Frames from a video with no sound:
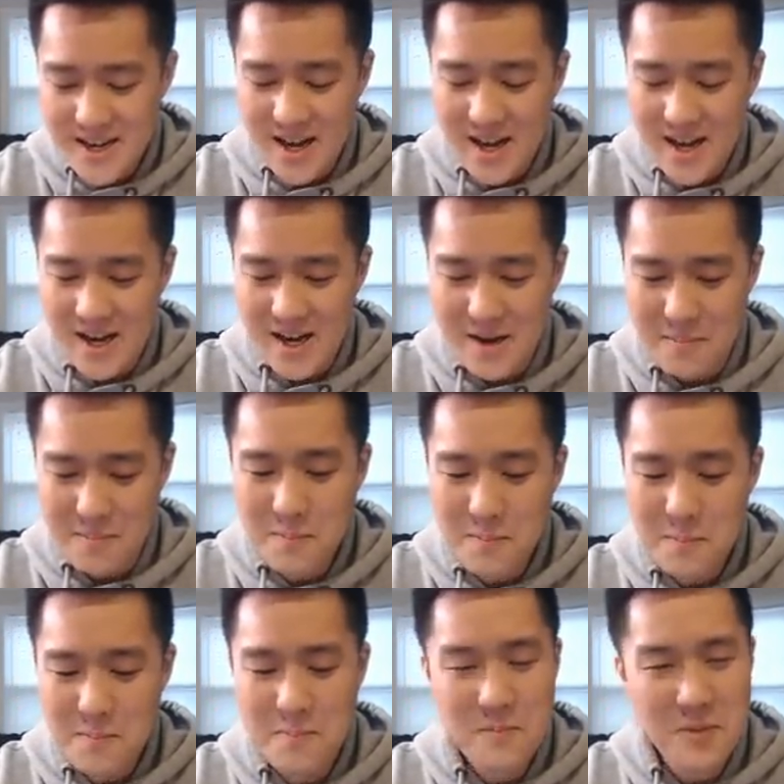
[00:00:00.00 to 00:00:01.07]
Uh,
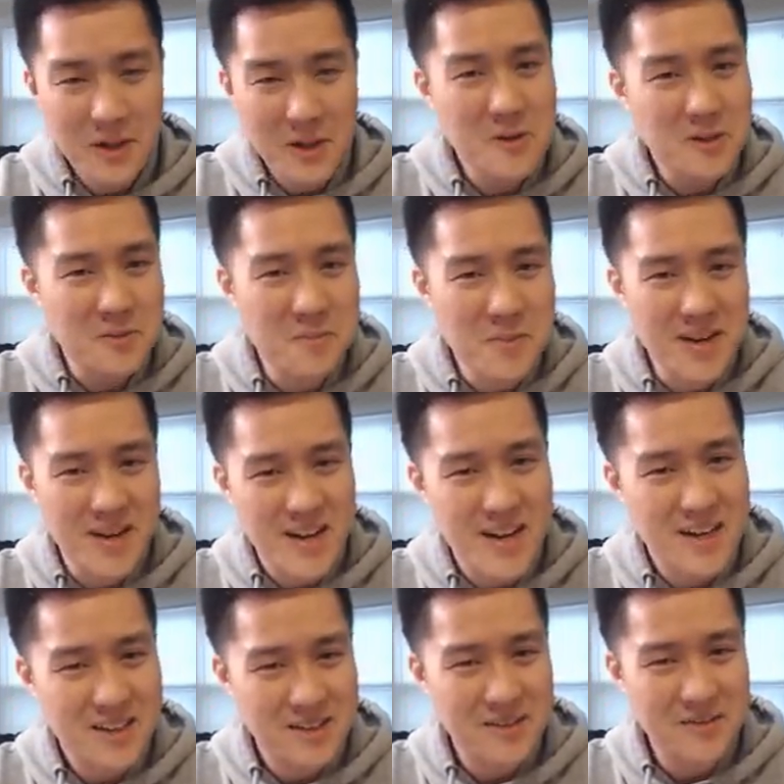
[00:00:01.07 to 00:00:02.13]
close, but
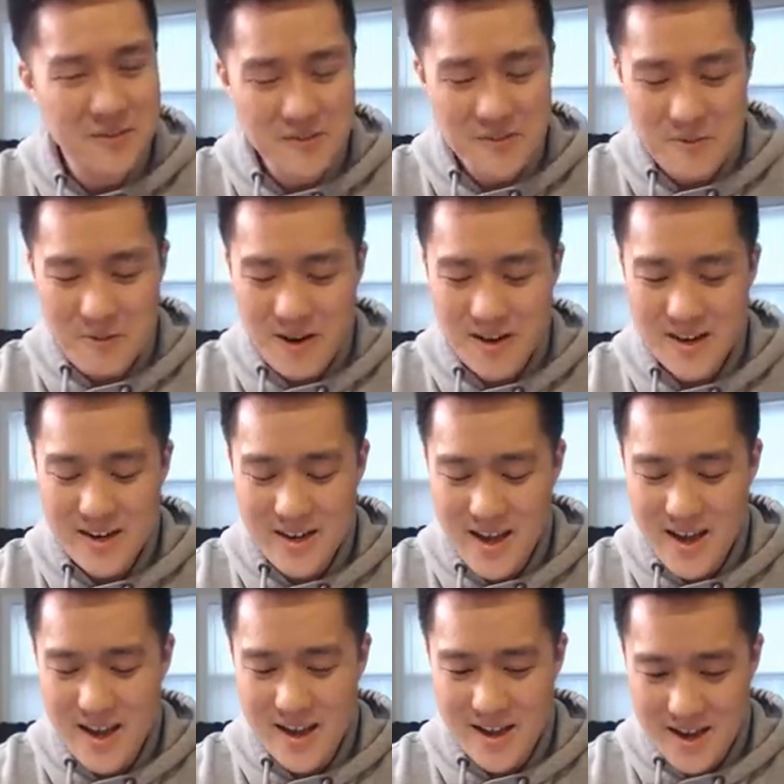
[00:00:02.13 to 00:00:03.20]
uh, we wanted
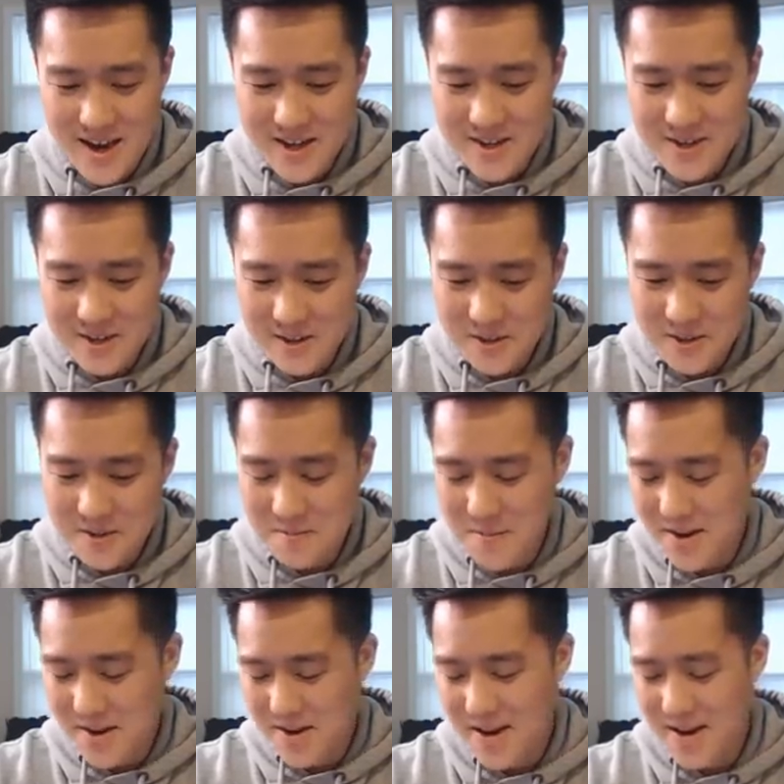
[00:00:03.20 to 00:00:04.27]
a actually a little
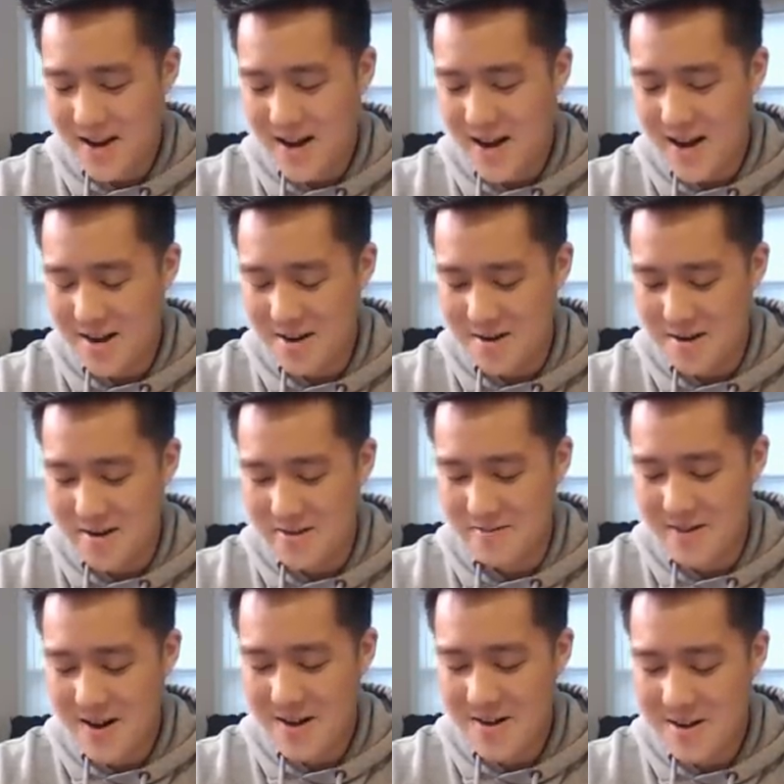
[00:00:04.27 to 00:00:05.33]
bit higher in
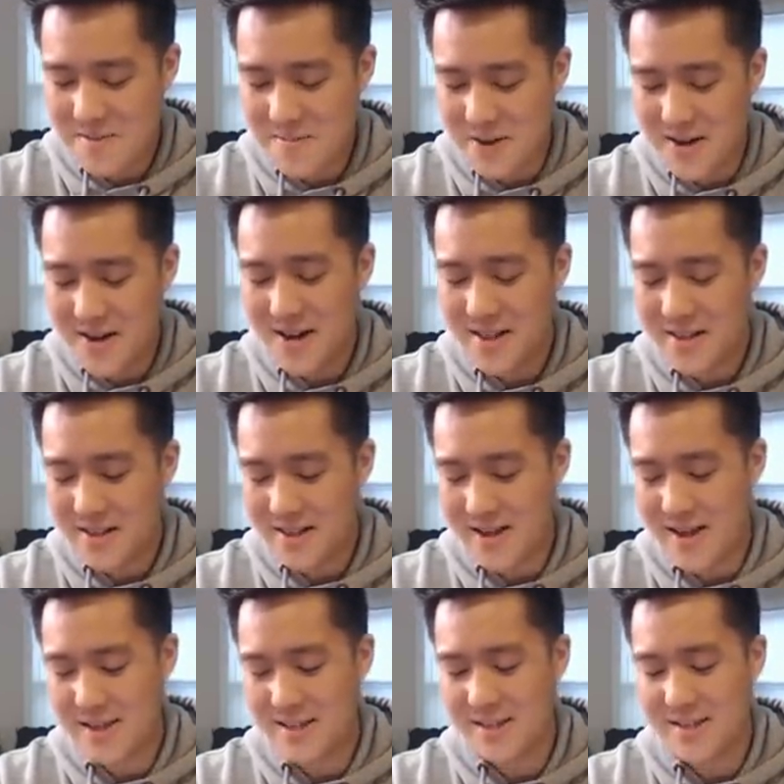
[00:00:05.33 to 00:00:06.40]
rarity, but
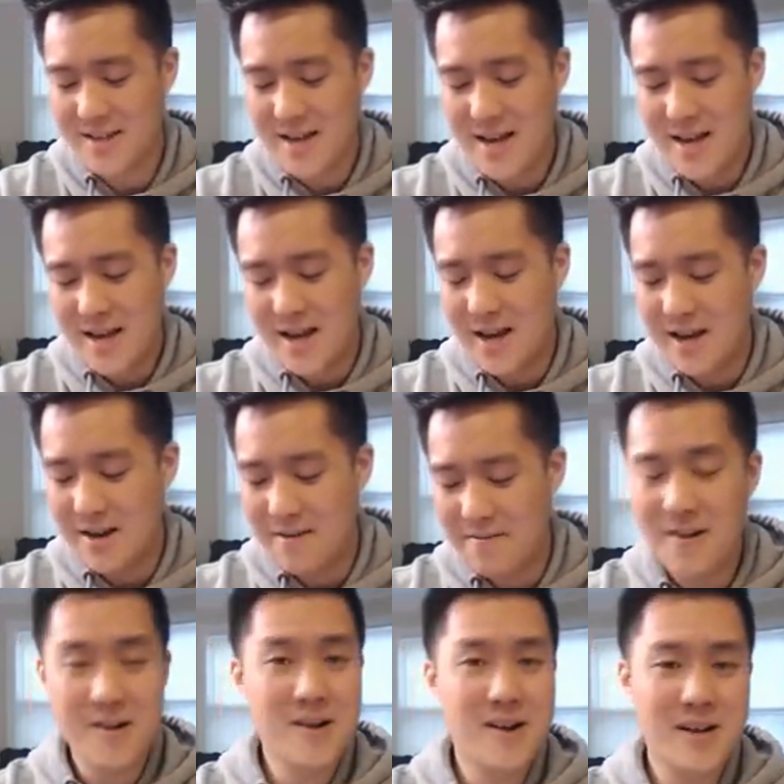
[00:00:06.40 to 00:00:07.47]
nonetheless, uh,
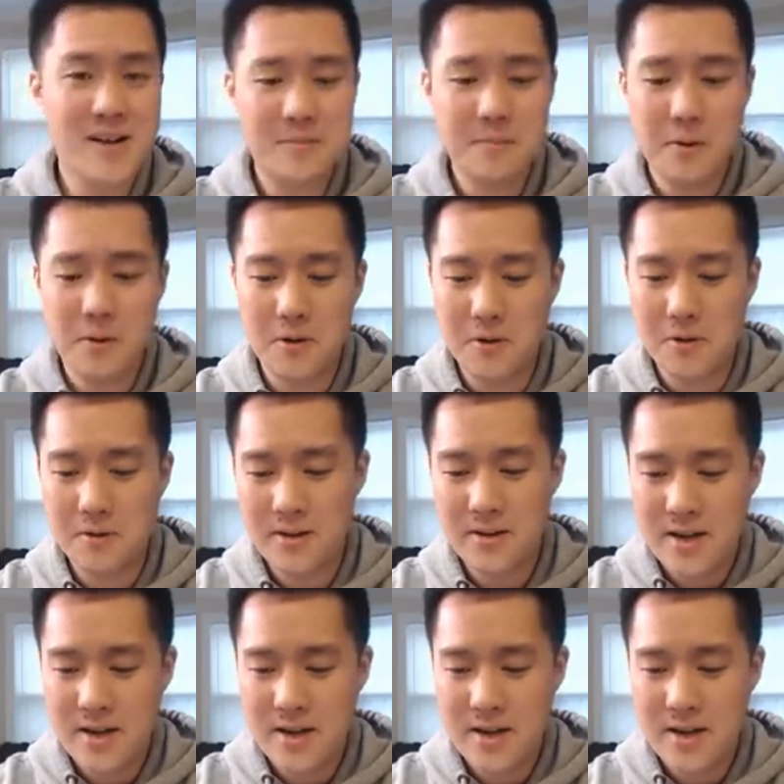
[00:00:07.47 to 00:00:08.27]
very nice pull.